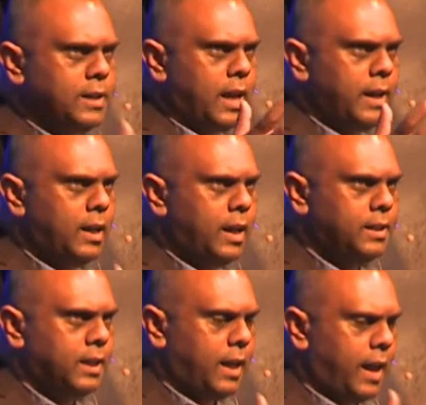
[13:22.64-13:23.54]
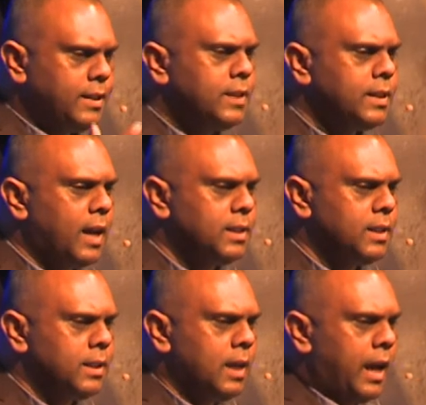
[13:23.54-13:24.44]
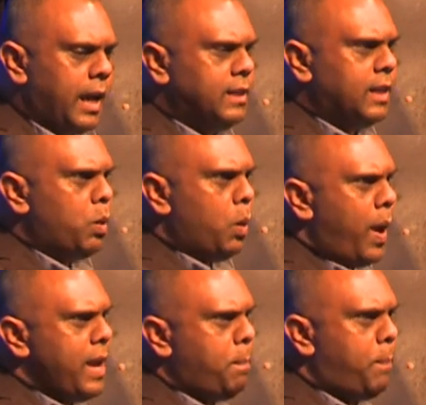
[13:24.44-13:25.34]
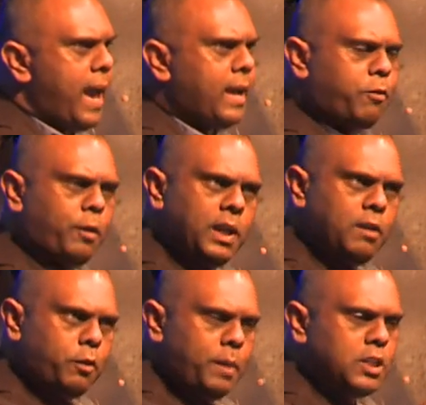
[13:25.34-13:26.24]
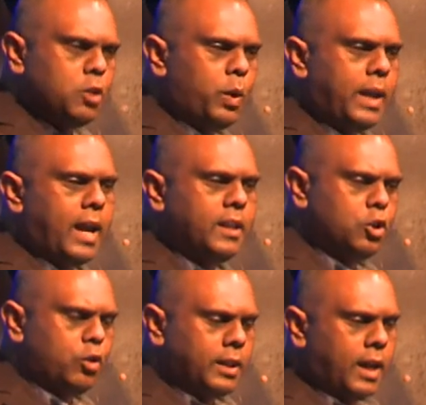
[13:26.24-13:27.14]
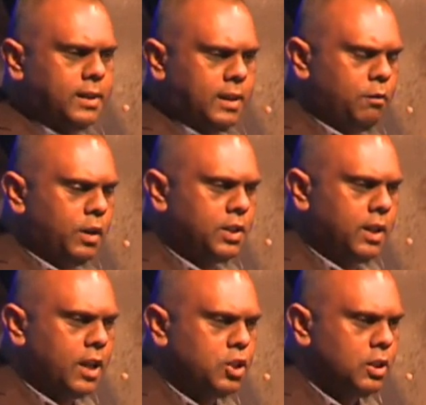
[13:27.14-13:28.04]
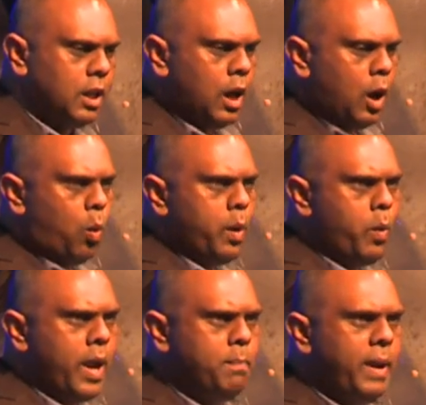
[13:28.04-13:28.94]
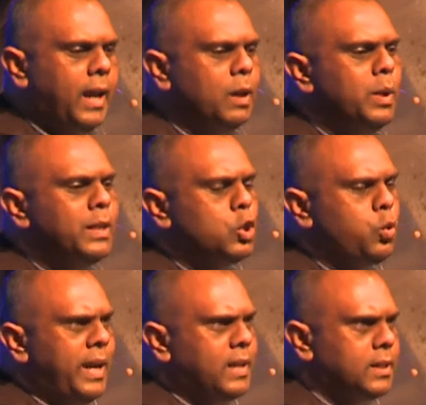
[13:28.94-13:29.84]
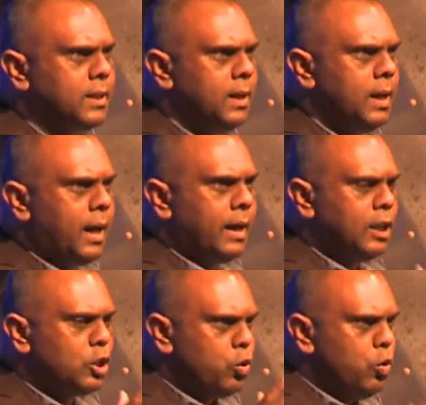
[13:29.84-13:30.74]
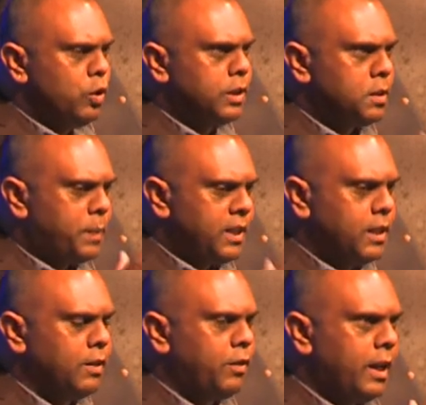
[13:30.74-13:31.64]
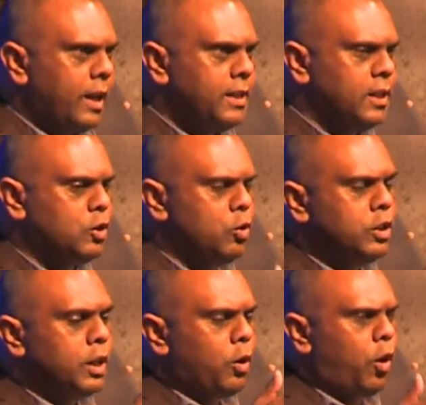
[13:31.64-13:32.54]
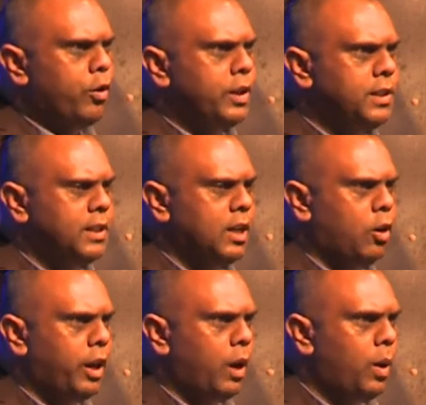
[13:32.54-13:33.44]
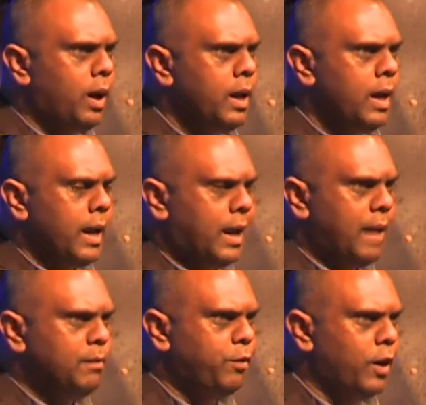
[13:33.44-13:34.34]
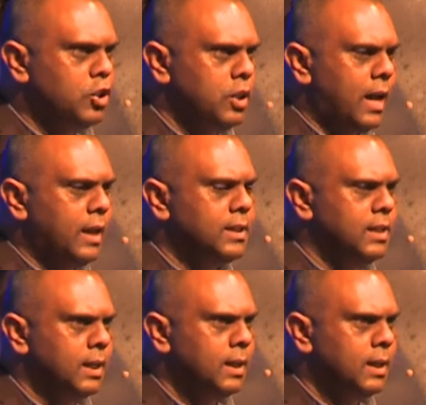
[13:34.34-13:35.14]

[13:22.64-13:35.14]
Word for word: analytic exercises is that we went back from the information we gathered during that investigation. We went back and we tweaked the tools, these predictive analytics tools that are already sitting on our claims functionality.